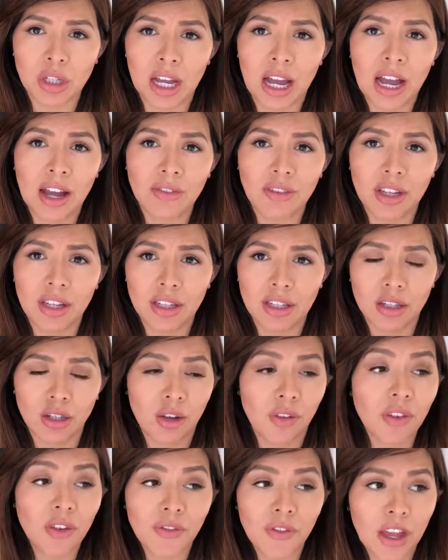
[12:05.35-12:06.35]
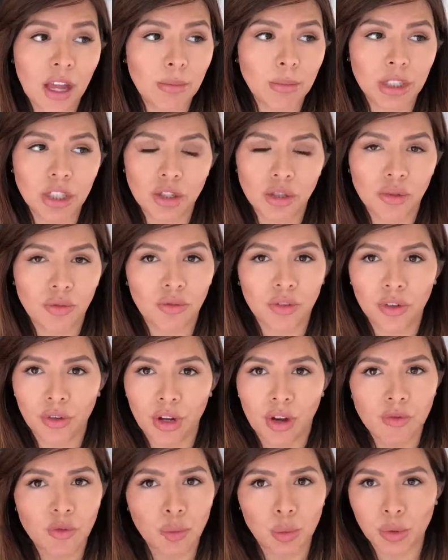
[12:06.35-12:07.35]
have it and you have a family and you feel
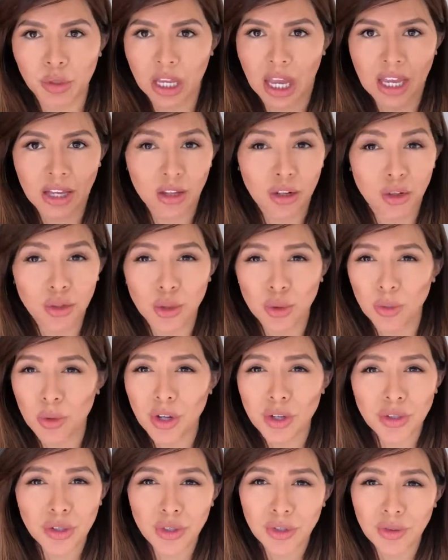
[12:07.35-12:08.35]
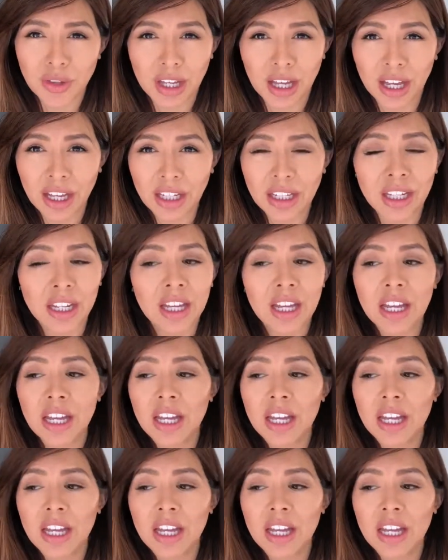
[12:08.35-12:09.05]
comfortable to hang it on your walls, do that.